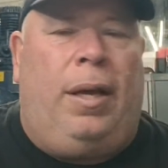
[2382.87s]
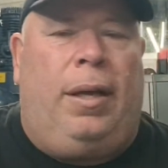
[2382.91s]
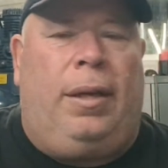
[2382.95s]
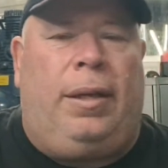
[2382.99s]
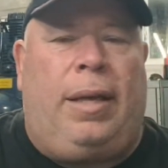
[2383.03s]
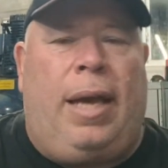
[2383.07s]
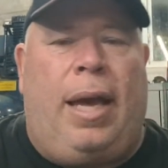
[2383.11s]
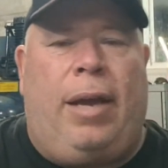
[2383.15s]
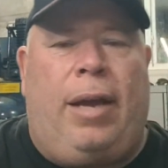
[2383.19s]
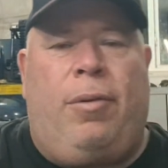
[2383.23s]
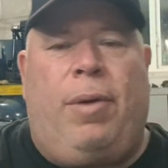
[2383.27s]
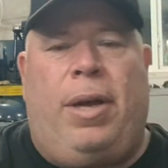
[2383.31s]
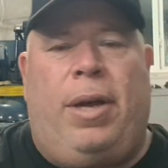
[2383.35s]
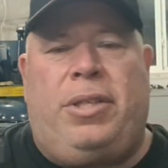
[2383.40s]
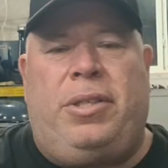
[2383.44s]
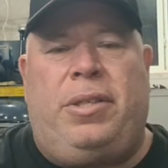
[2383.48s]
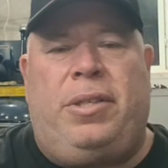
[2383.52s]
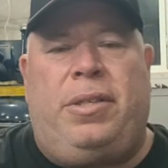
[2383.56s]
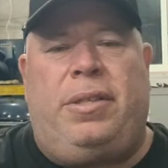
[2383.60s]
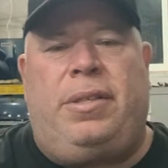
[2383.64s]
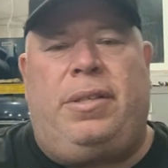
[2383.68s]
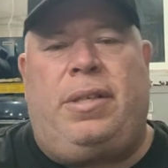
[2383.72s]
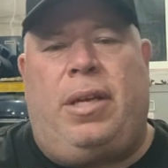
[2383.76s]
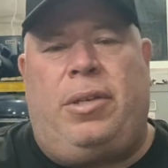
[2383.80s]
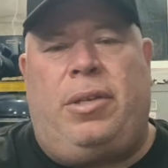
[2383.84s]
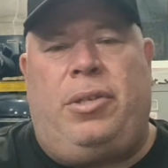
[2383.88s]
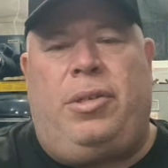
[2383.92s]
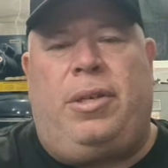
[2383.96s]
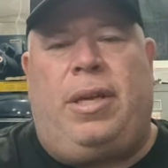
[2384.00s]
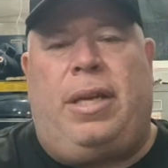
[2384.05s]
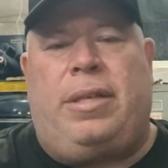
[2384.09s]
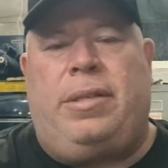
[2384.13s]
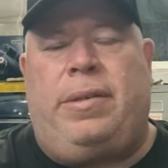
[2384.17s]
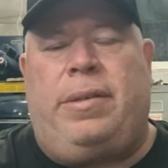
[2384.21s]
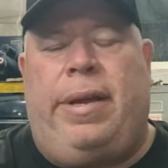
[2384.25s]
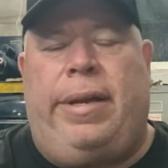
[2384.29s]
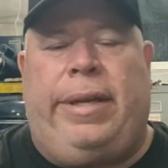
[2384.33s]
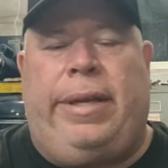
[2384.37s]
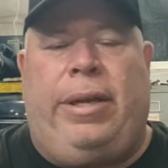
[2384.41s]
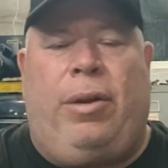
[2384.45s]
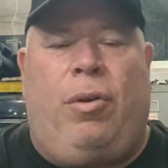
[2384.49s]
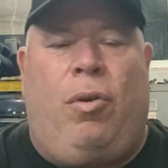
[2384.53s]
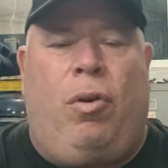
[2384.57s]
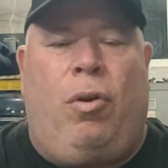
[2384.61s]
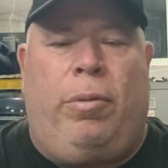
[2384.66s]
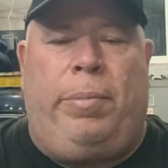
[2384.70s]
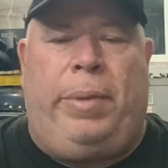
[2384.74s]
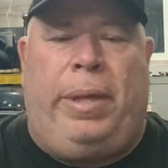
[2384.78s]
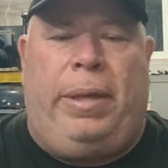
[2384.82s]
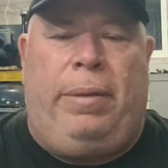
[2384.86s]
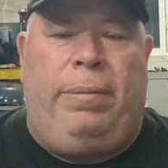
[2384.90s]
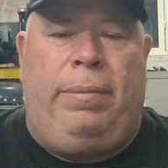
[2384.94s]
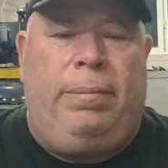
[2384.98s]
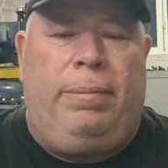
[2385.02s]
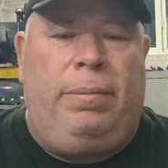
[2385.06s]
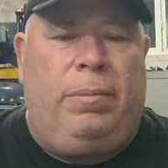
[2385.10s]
questions and such, you guys know how to get a hold of me.